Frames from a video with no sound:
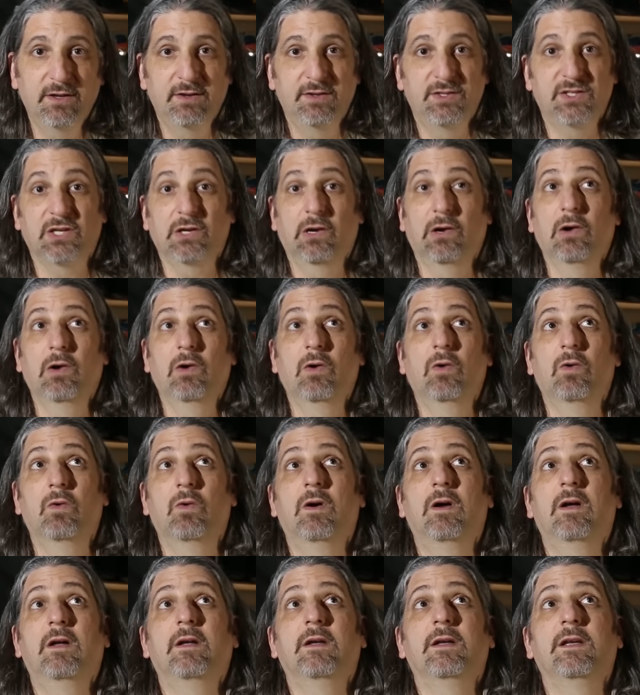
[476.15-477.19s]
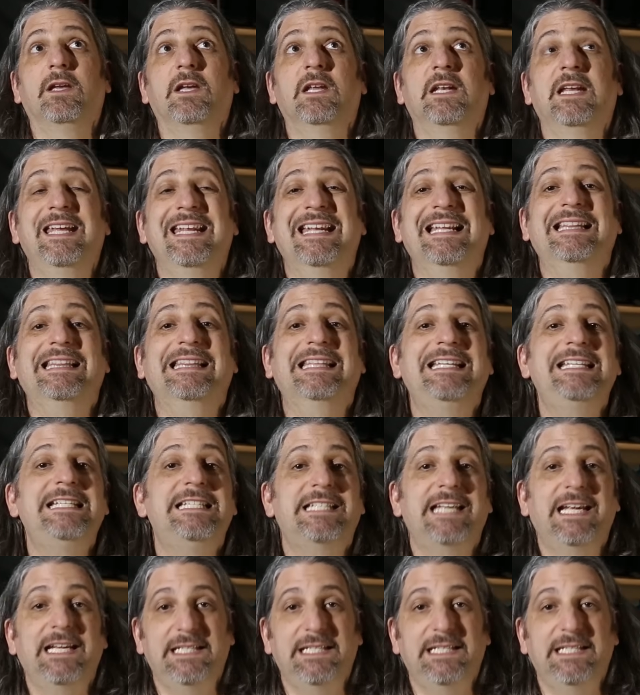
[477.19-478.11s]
so you need at least